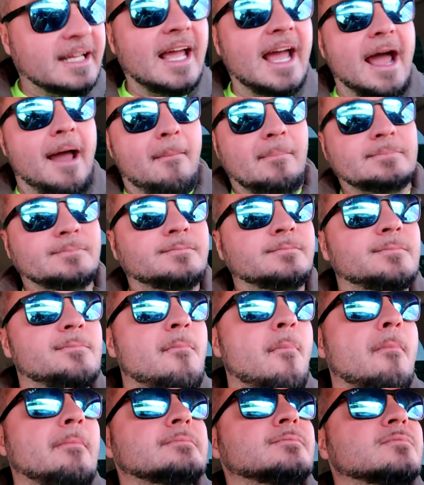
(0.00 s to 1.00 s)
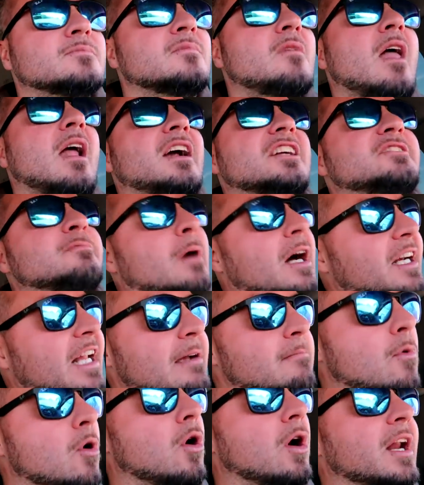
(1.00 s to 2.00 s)
Again, it's
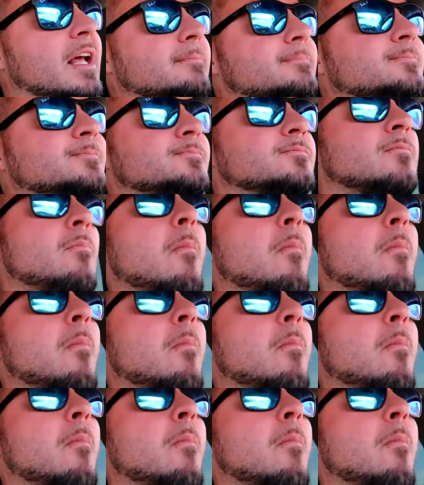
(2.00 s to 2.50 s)
Monday morning,